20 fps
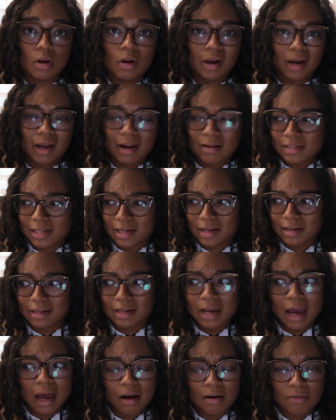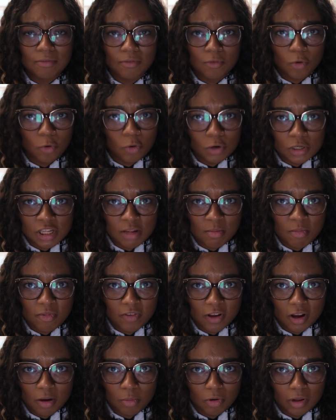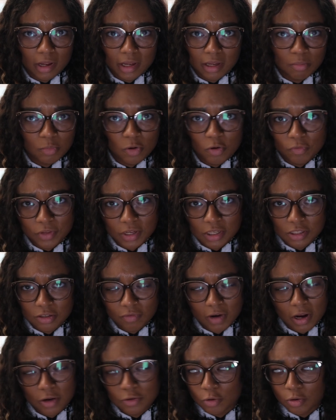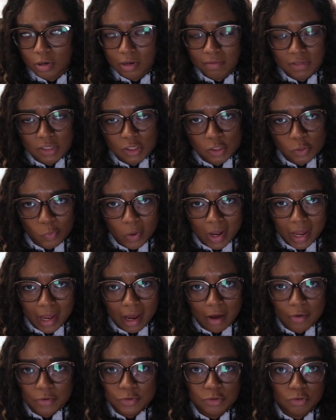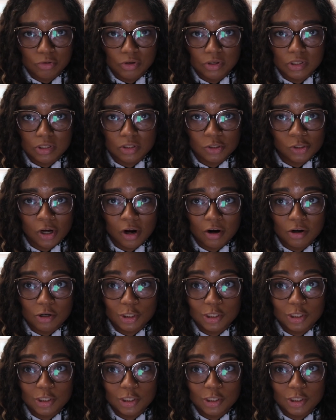And I was like, yeah, of course I'm available. I can move things around, don't even sweat. How soon does it start?